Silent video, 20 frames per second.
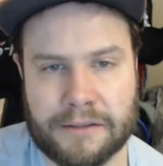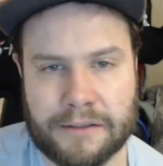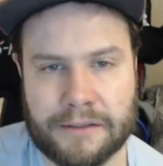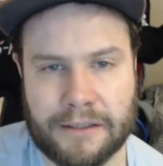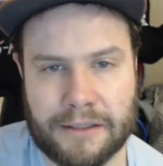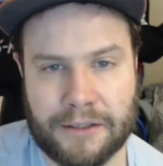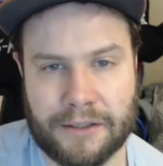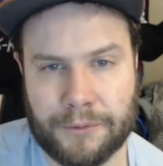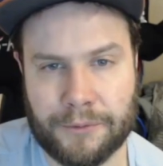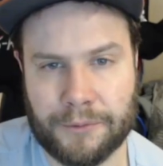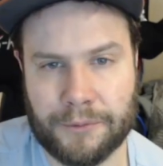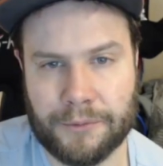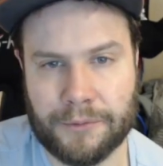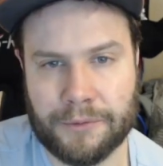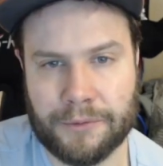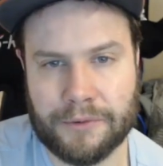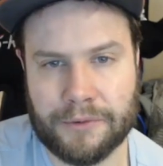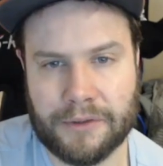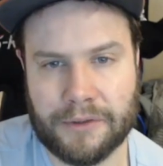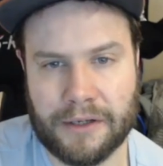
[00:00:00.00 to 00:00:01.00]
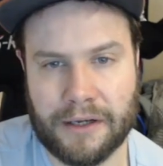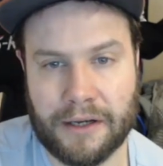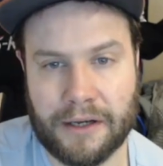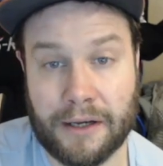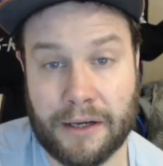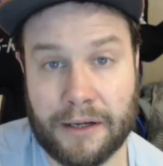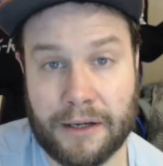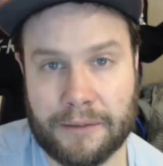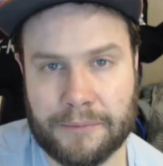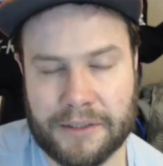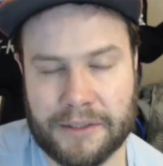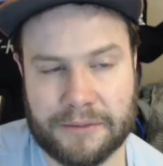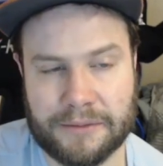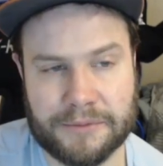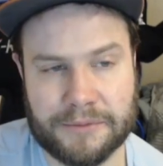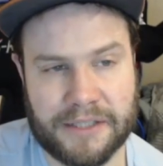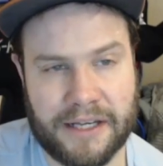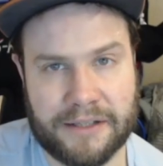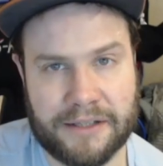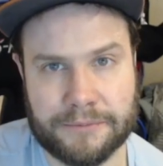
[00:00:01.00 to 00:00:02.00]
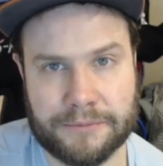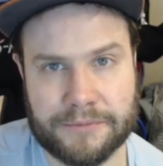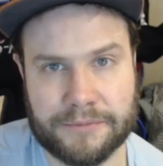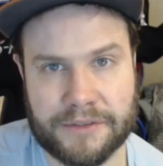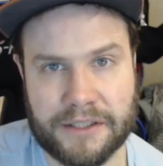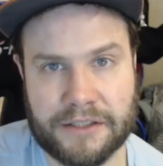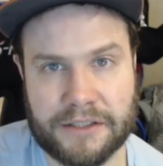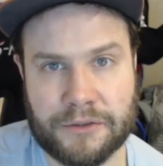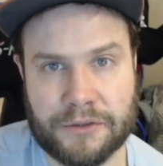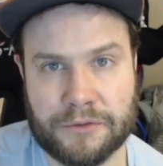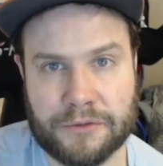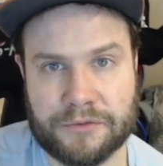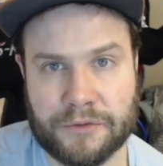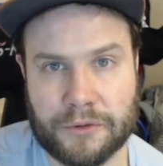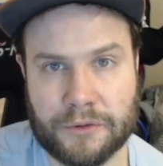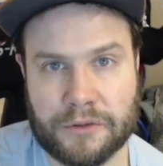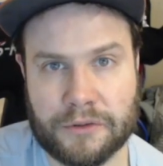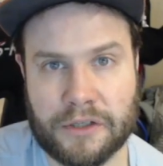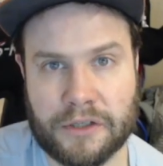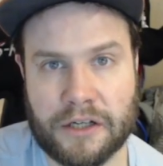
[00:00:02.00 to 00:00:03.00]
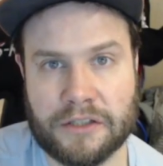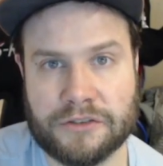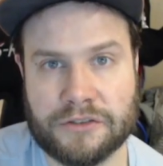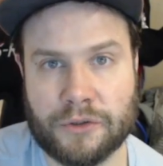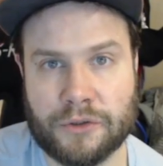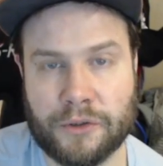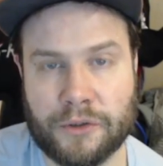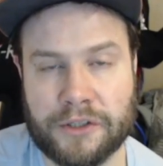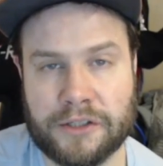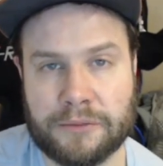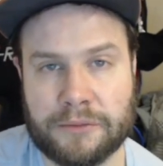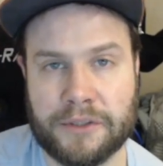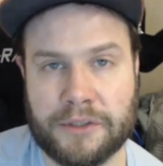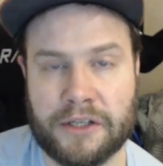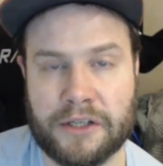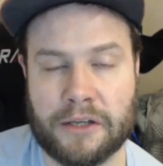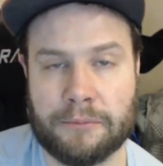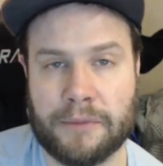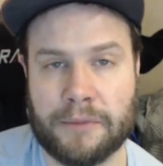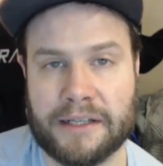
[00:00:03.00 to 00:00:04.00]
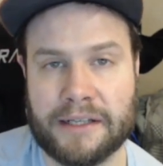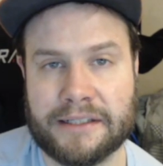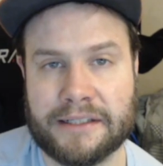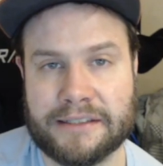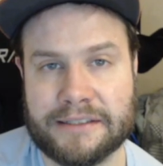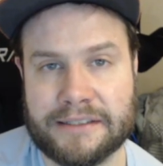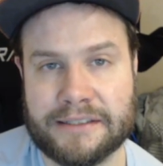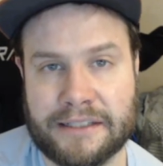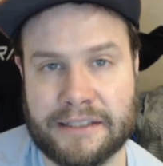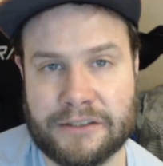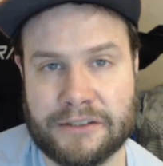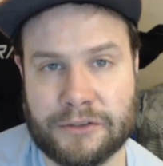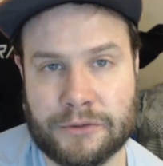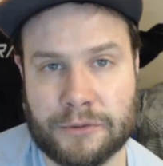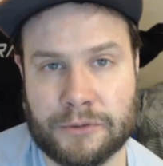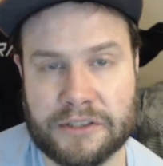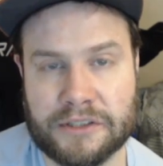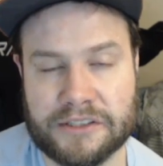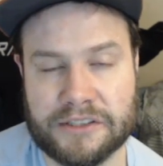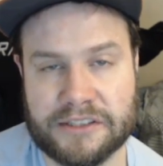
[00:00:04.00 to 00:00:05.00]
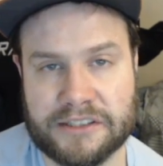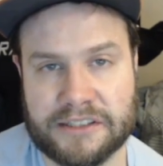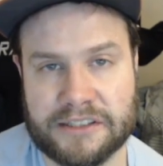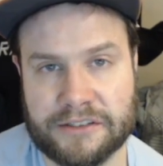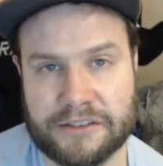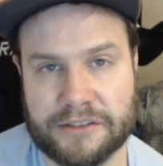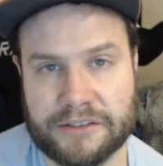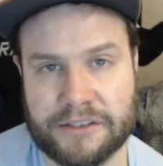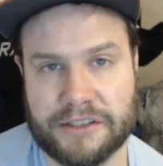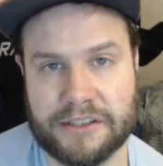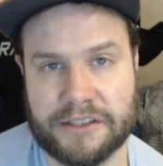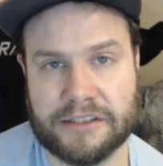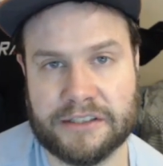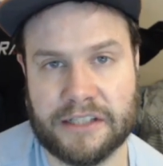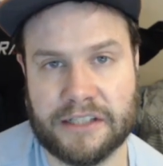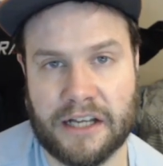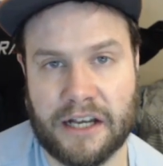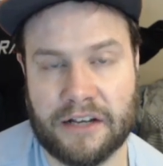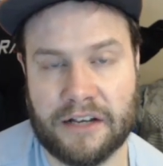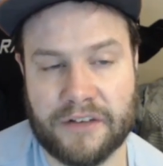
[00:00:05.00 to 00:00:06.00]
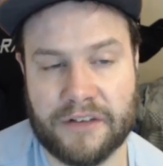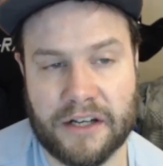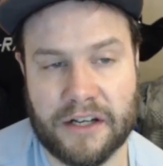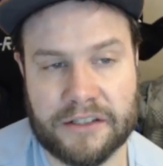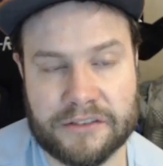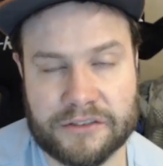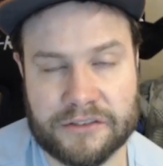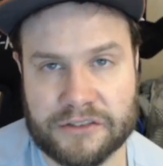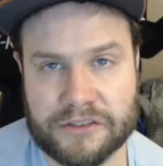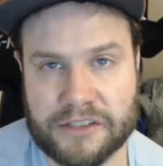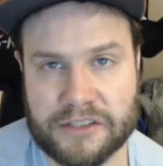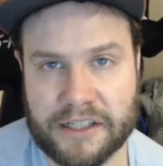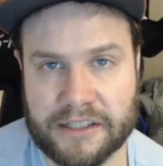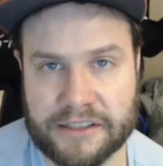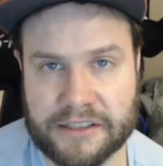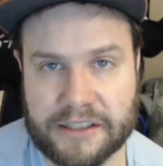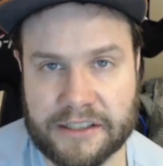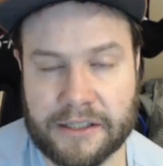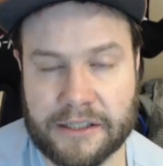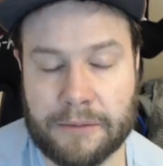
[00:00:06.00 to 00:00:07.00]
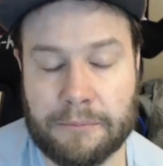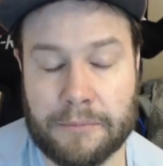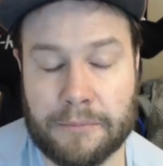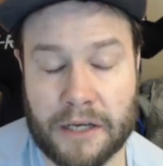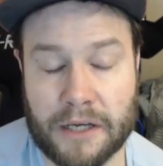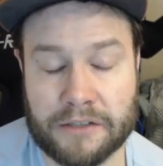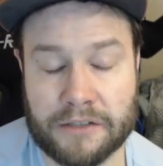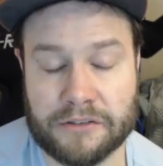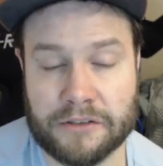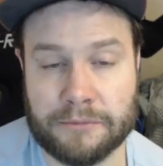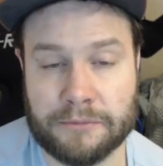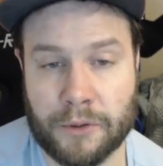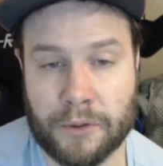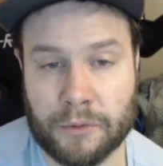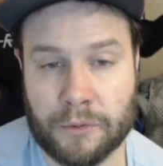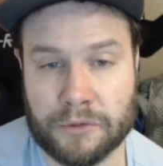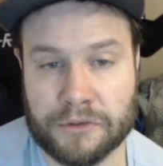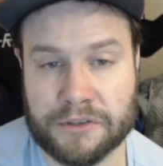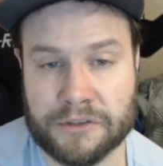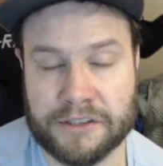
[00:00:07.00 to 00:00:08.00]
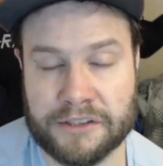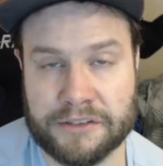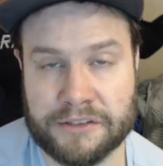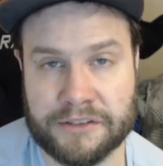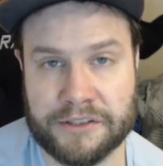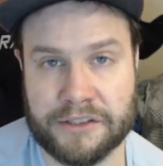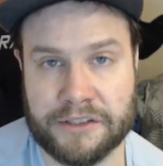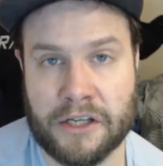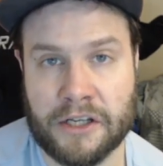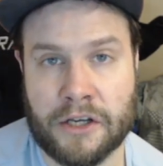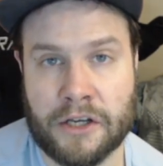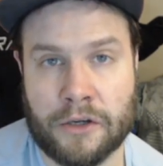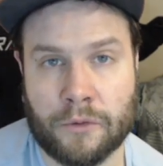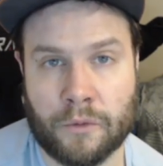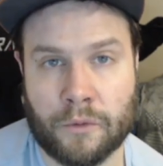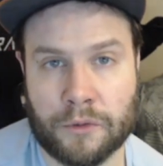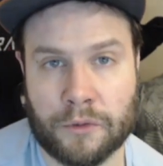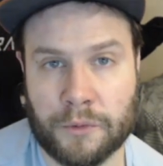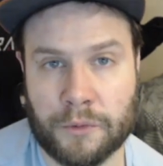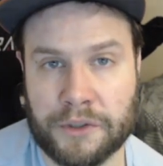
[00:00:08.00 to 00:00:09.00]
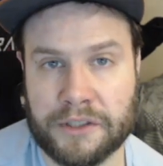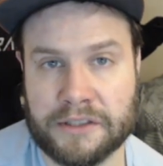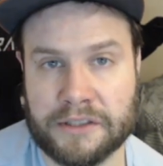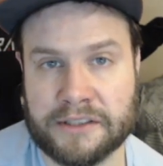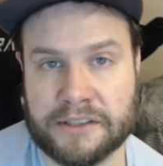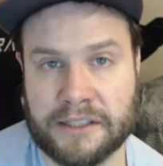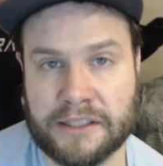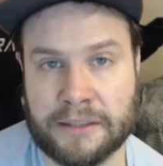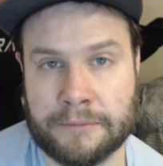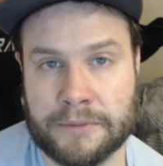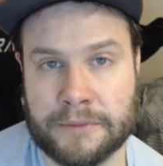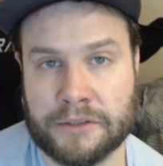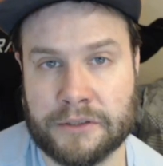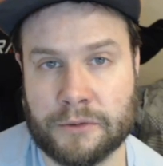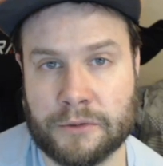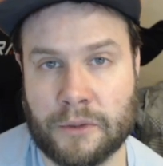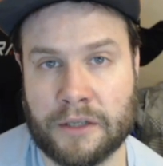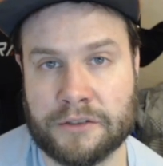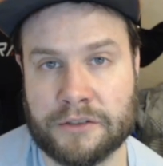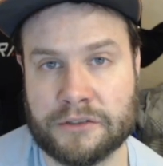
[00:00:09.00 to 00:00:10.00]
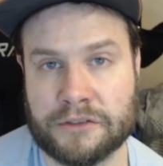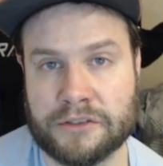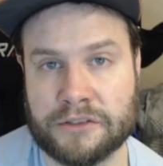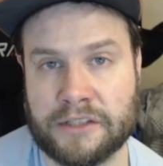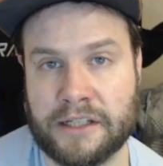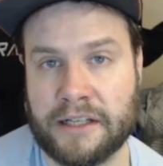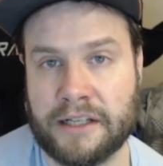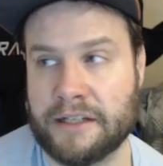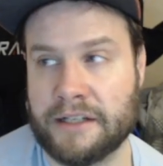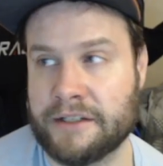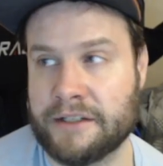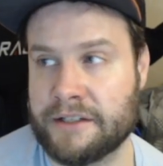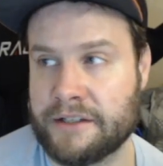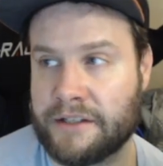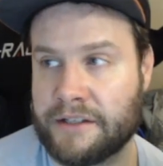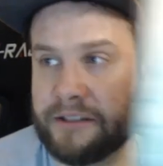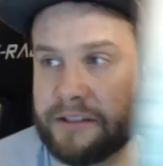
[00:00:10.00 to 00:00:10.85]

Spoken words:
Hello, my name's Adam. Thank you for joining me on my continued series of understanding modern poker theory, where we attempt to understand this